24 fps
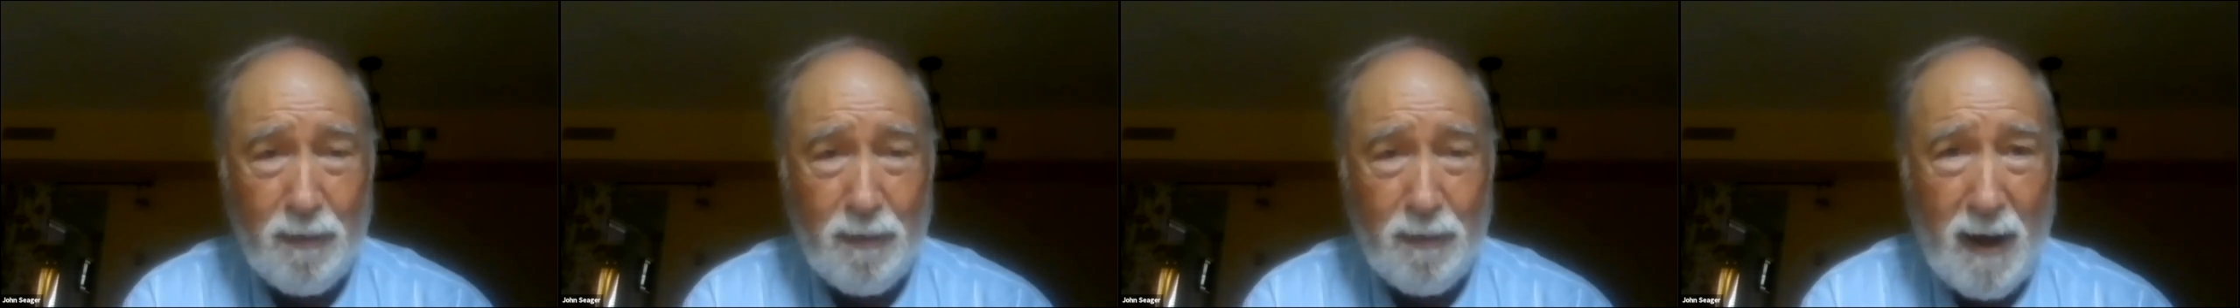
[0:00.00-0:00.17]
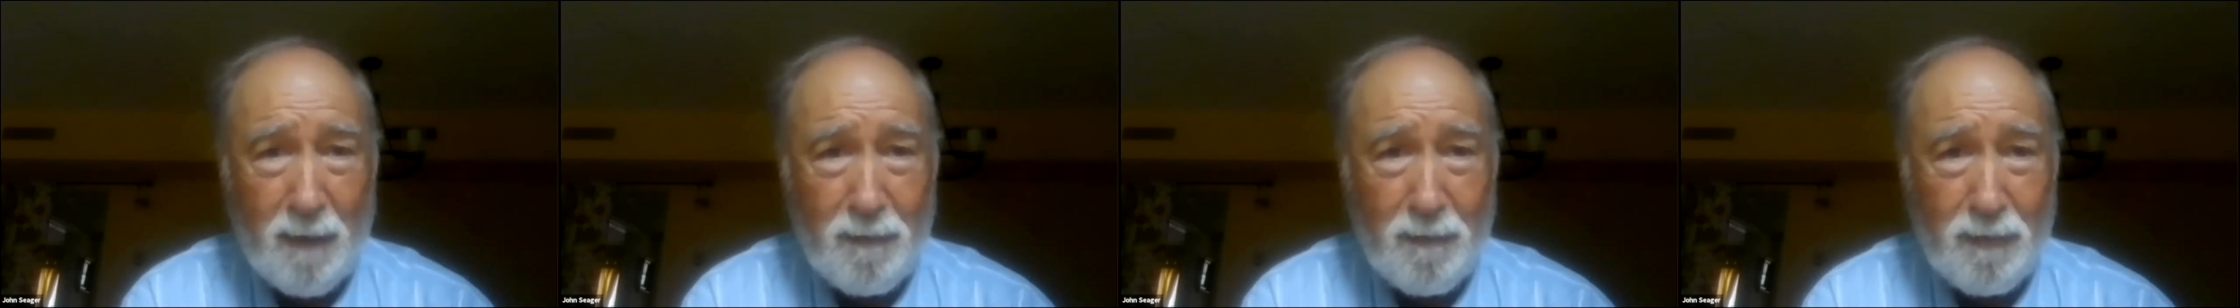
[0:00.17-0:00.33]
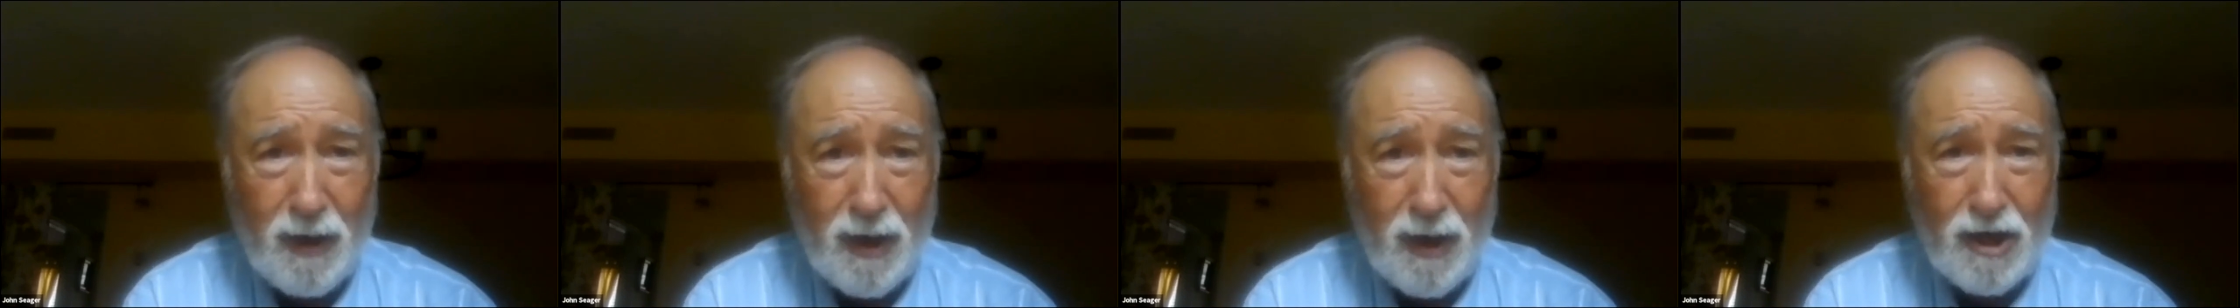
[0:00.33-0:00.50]
The
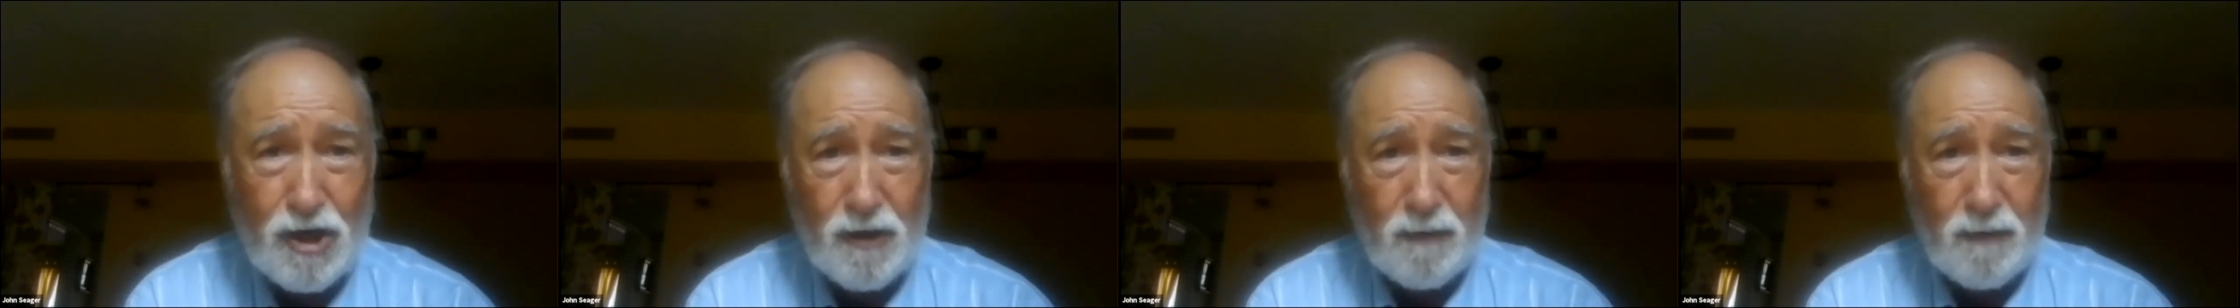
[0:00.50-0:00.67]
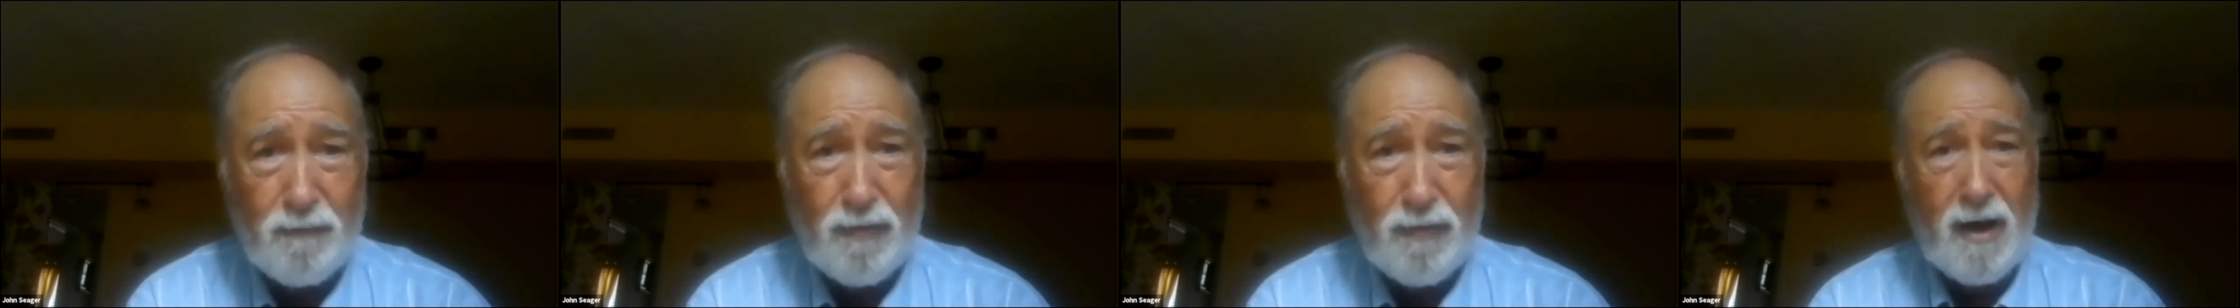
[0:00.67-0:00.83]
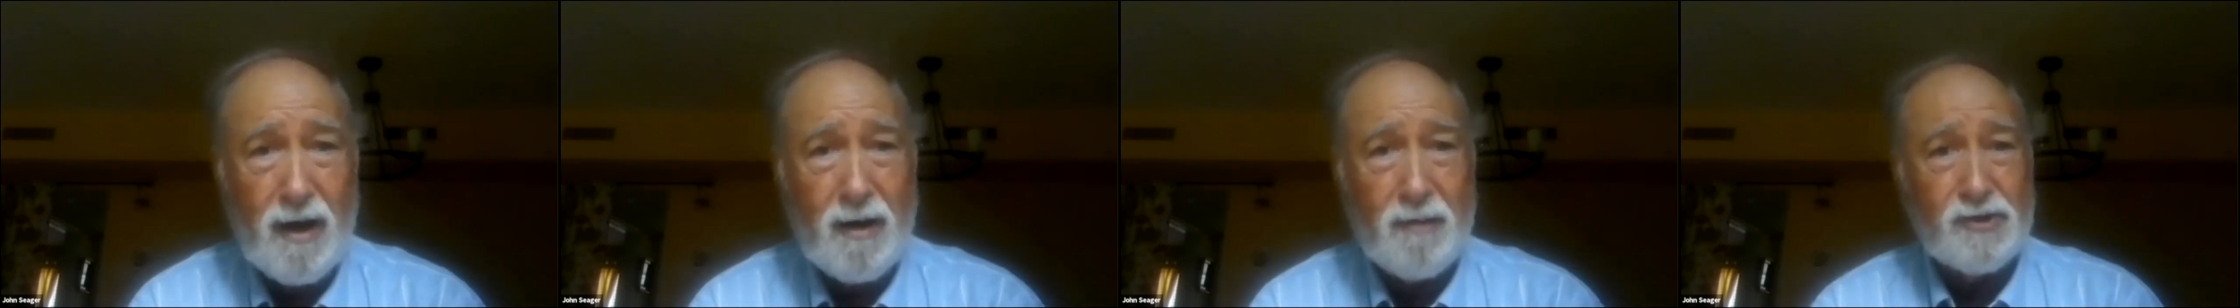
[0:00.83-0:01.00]

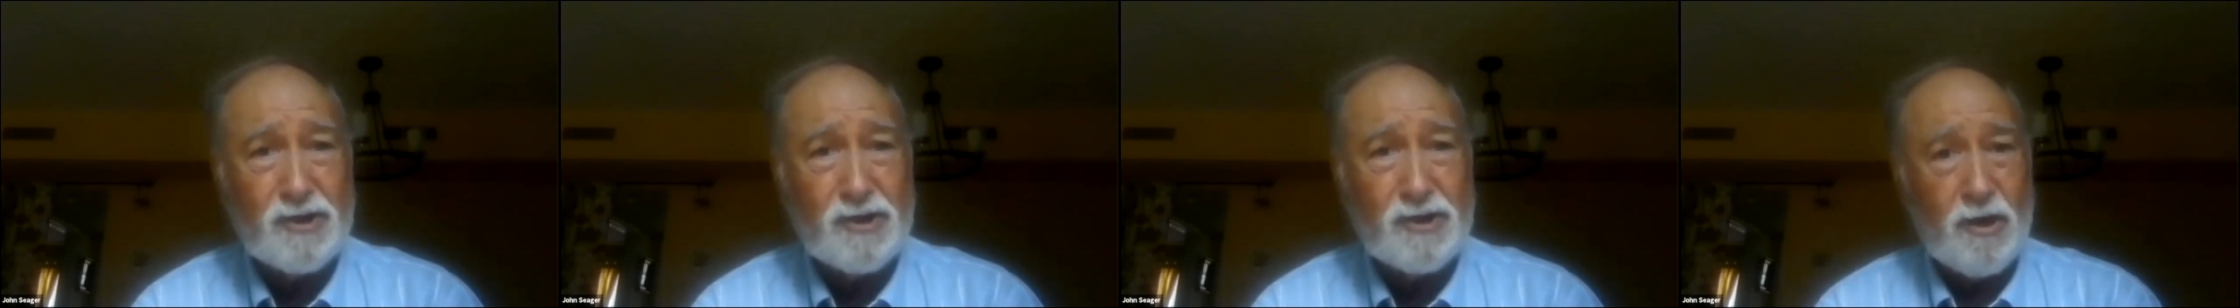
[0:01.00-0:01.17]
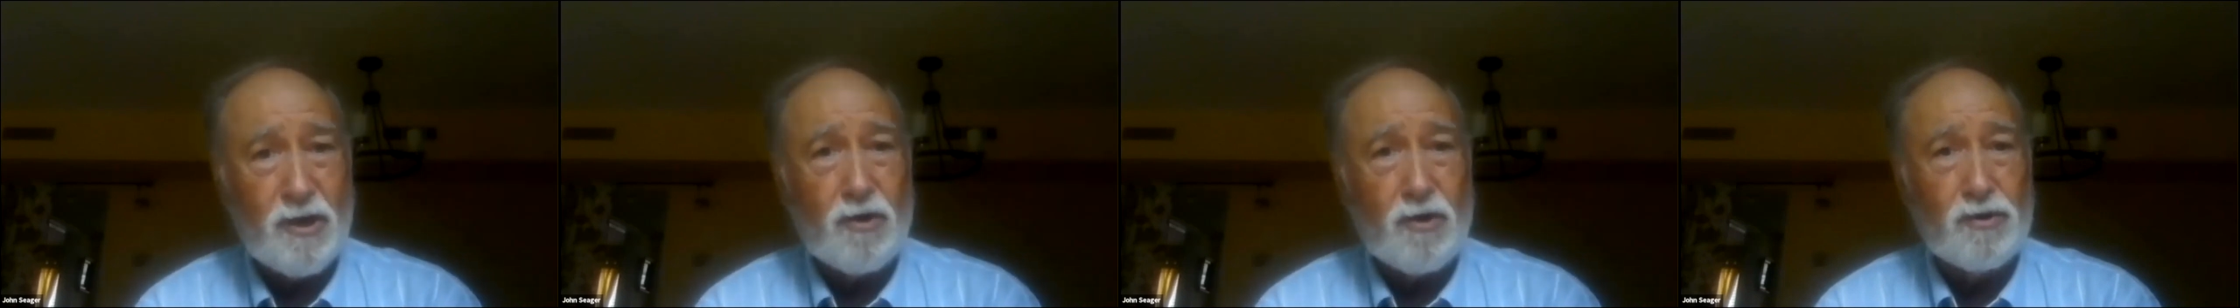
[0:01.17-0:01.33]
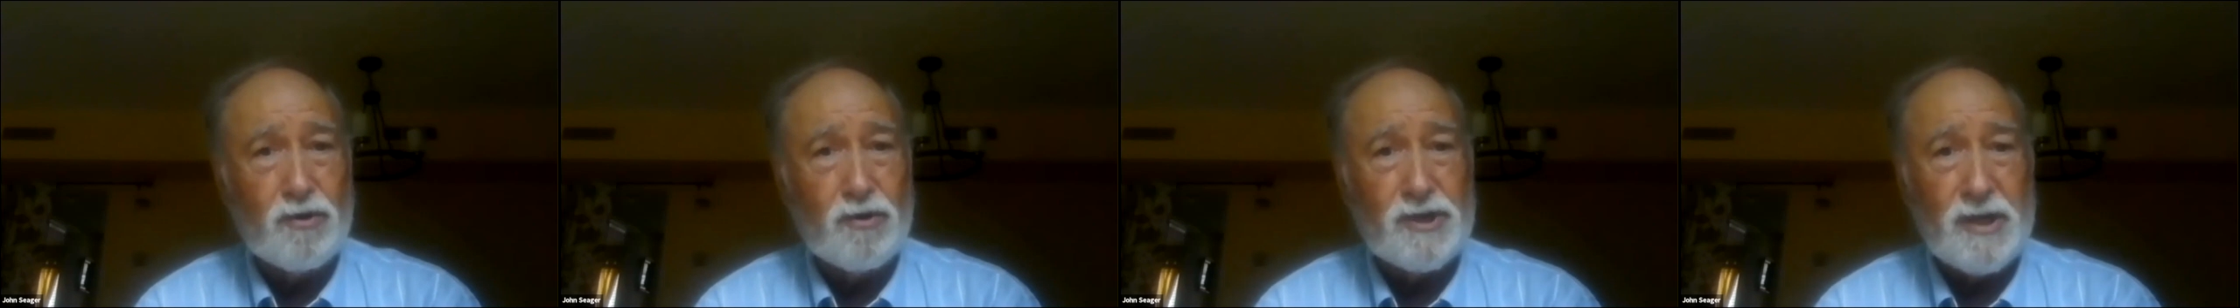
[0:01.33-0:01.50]
Population Bomb
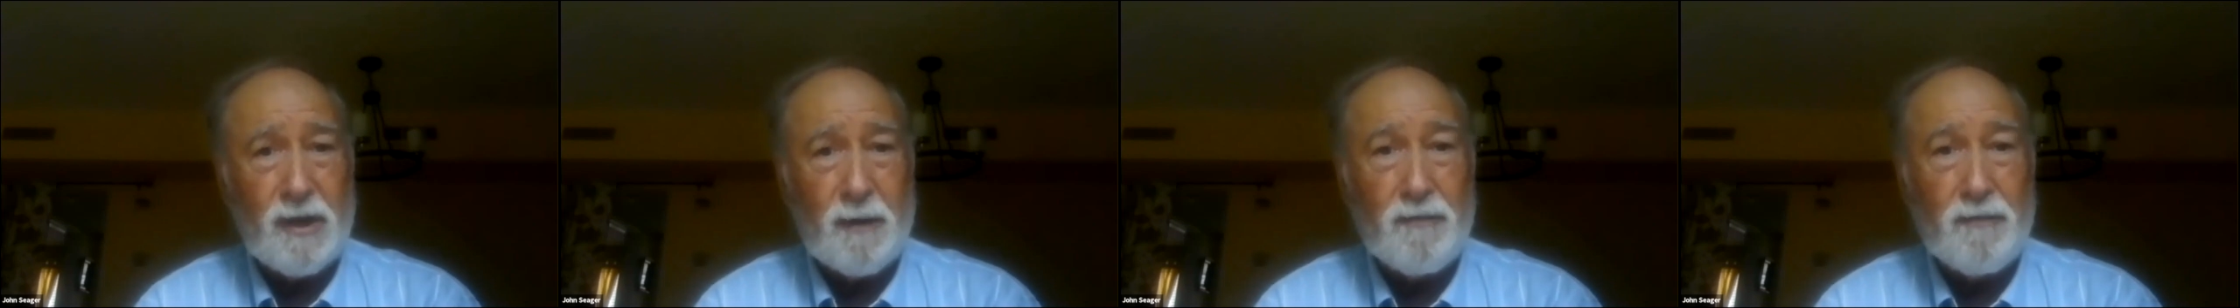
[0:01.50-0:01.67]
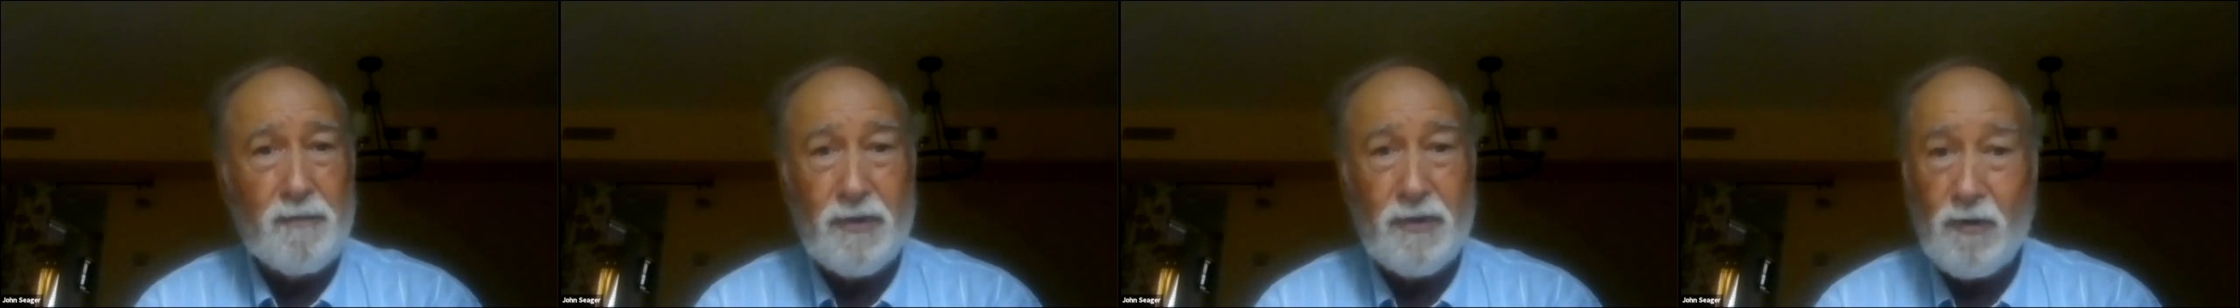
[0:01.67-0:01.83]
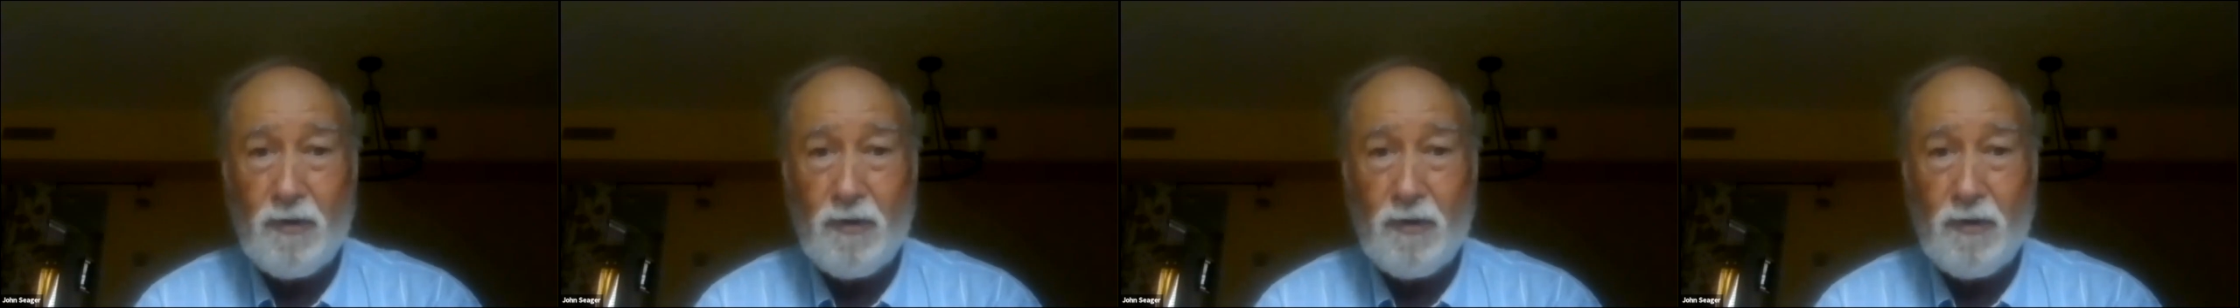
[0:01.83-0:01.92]
sold some